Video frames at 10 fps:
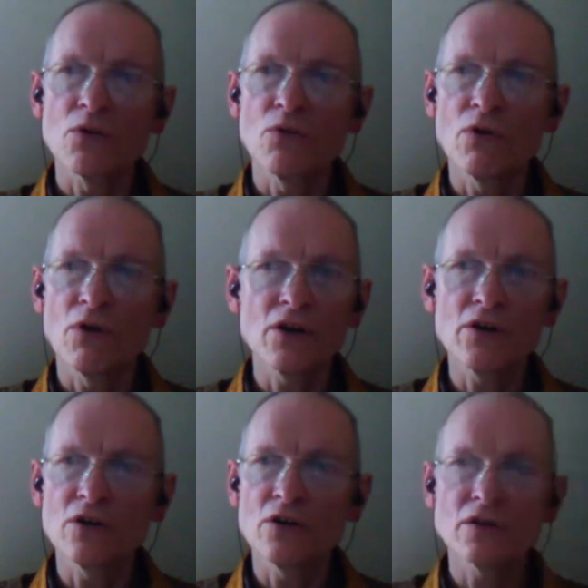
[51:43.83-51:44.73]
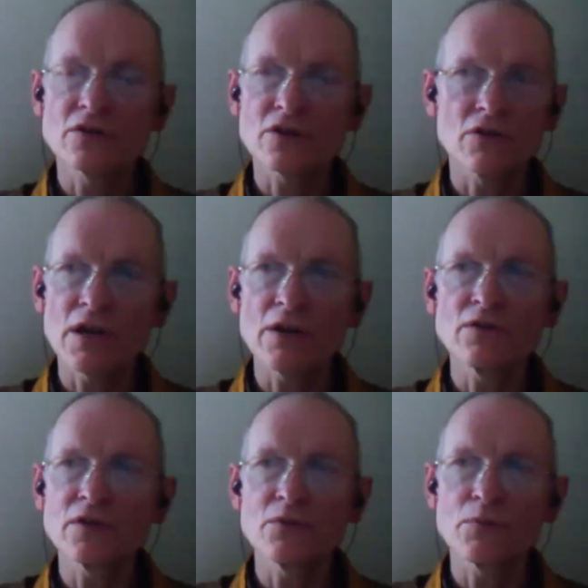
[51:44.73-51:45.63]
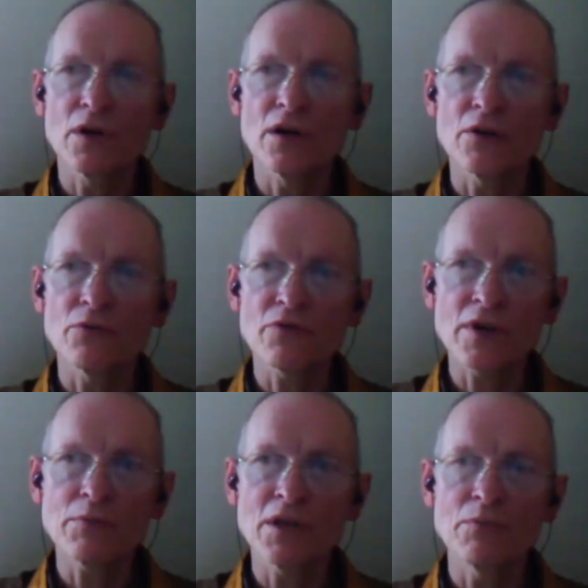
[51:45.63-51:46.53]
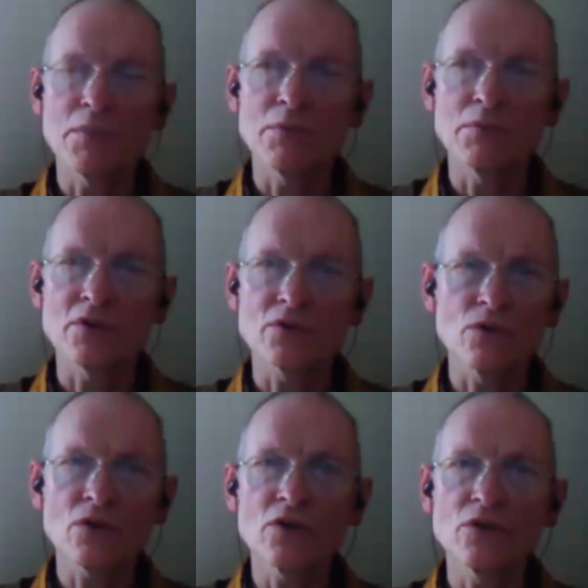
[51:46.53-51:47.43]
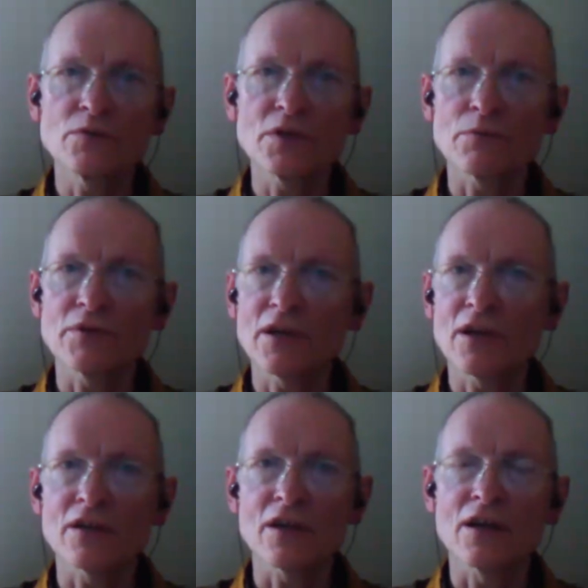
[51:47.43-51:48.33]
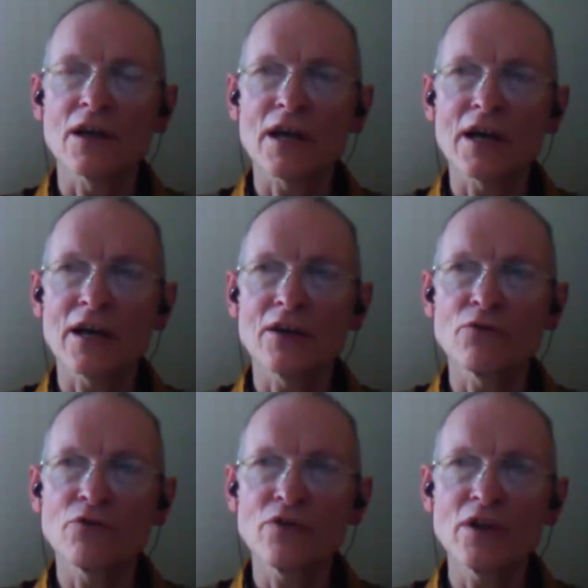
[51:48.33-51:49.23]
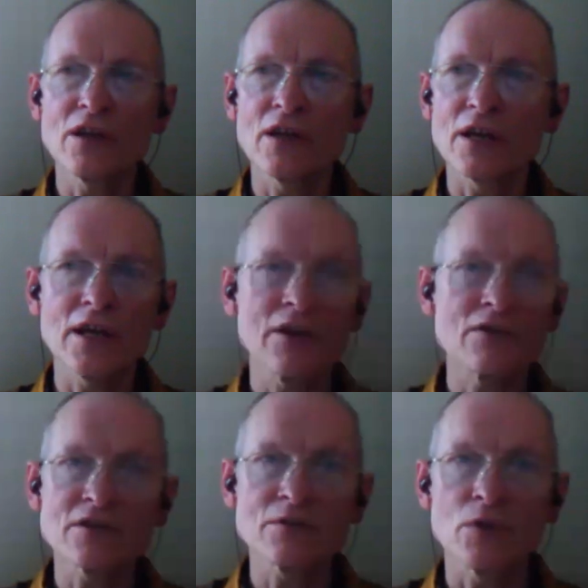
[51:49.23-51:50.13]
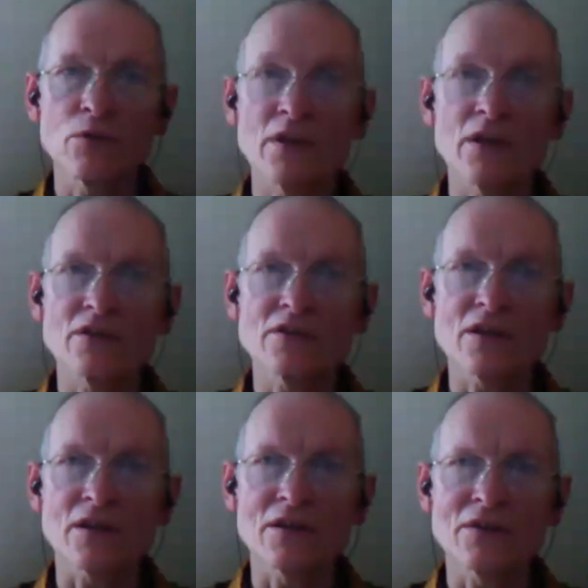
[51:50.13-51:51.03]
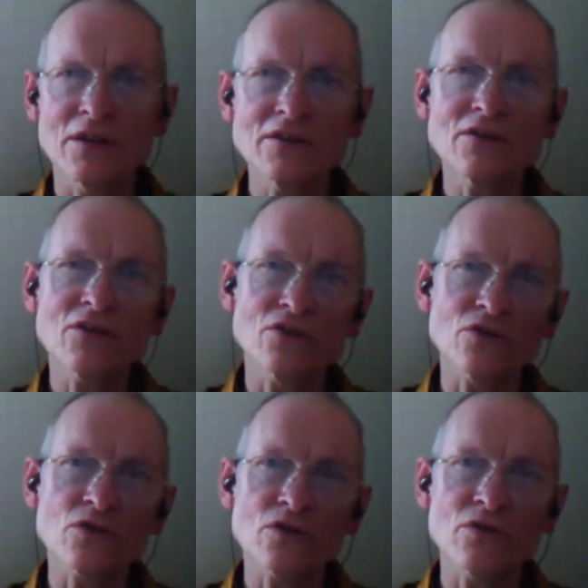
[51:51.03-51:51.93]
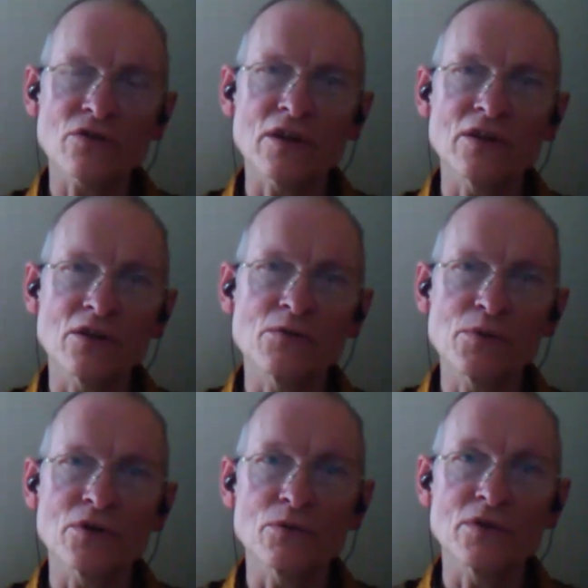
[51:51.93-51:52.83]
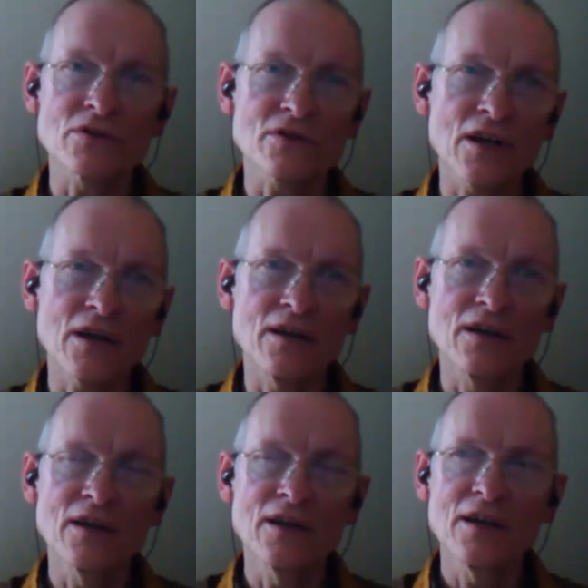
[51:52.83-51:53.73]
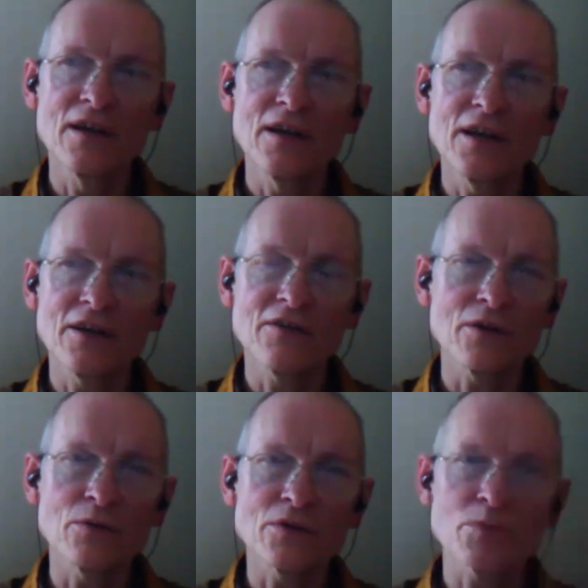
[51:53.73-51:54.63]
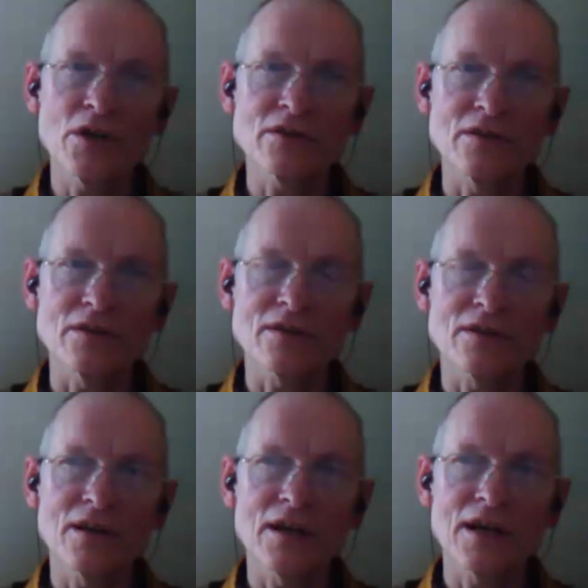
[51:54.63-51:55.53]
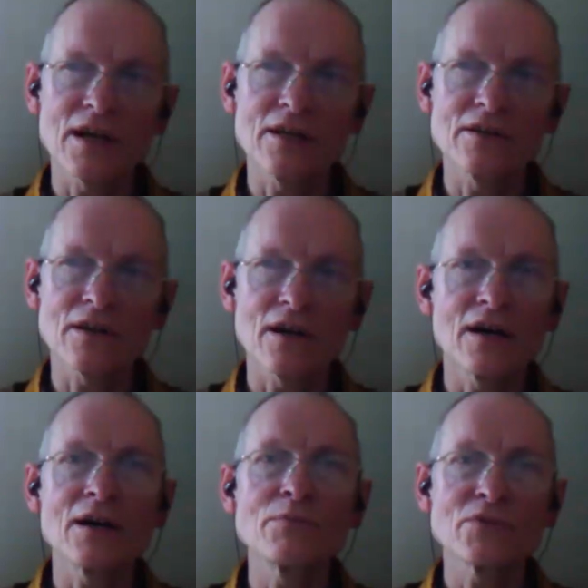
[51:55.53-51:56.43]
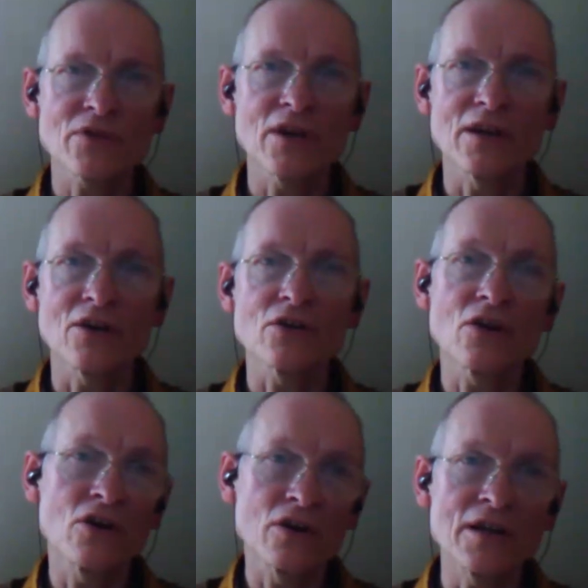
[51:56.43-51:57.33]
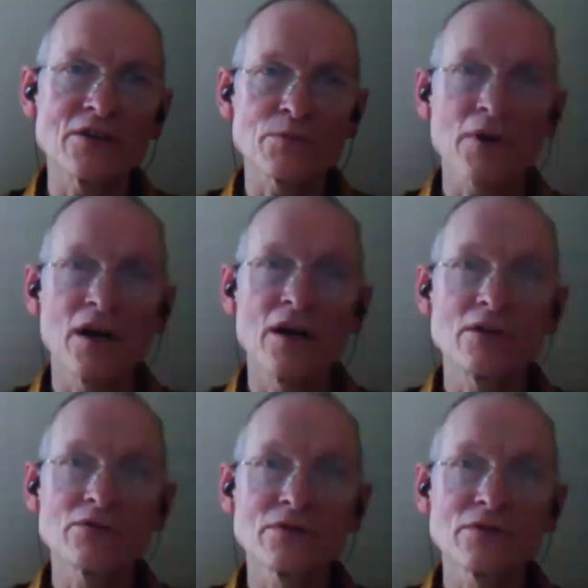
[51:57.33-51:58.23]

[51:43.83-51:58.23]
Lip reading: while you're surrounded by family members all cooped up together and feeling irritable with each other. This is the sort of thing that the Buddha would say if he was present, and I'm saying it on his behalf.